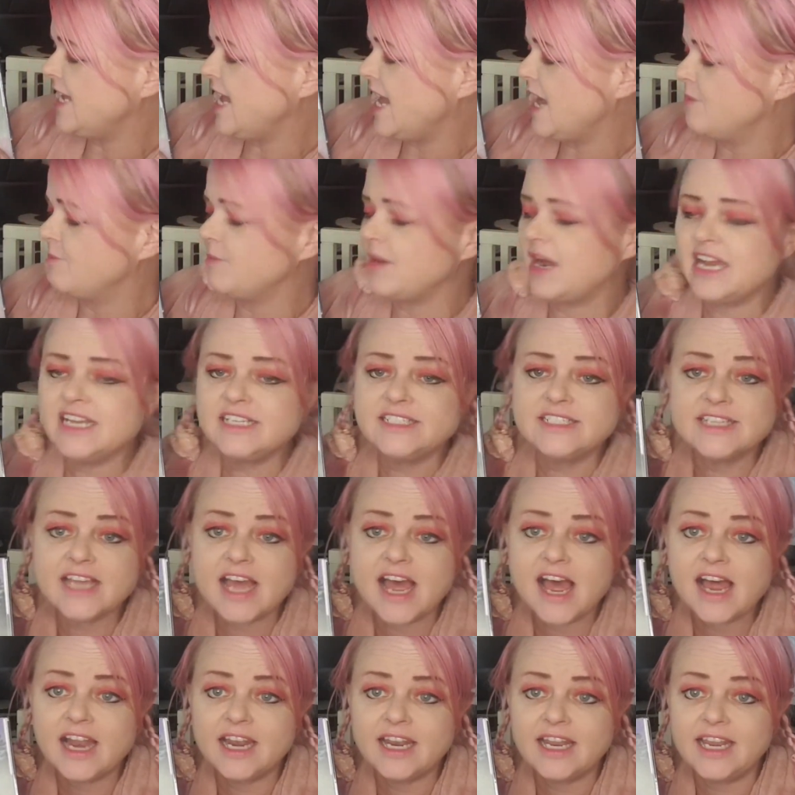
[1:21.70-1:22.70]
down, my
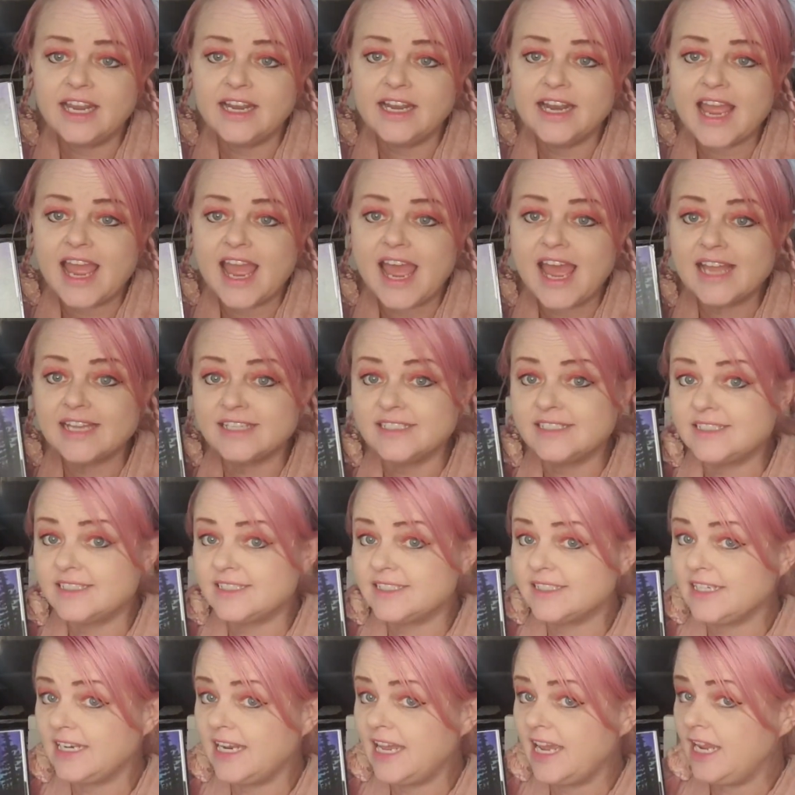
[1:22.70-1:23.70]
darling, and
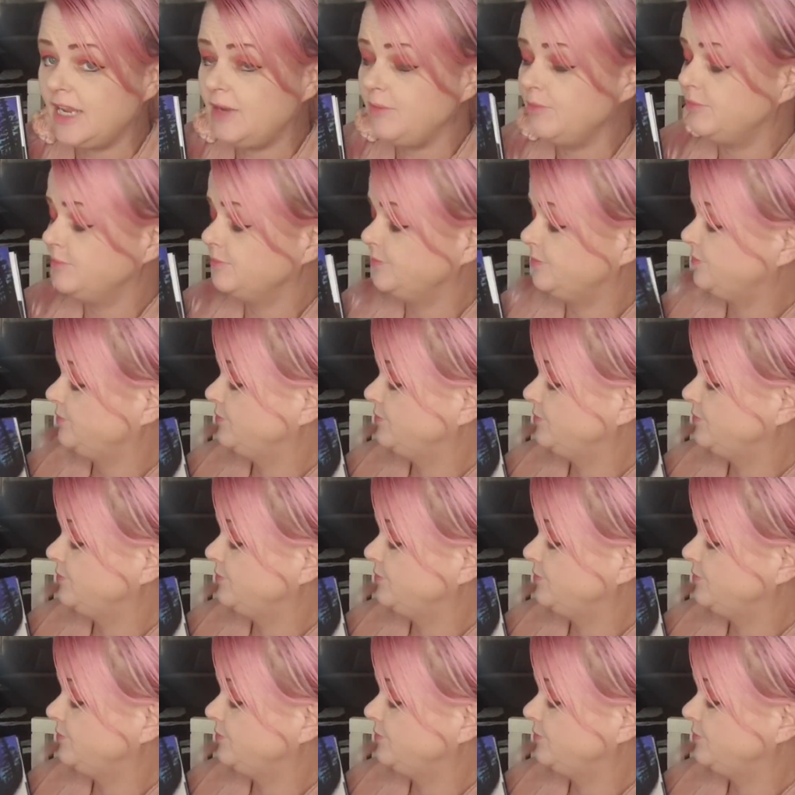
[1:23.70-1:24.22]
sleep.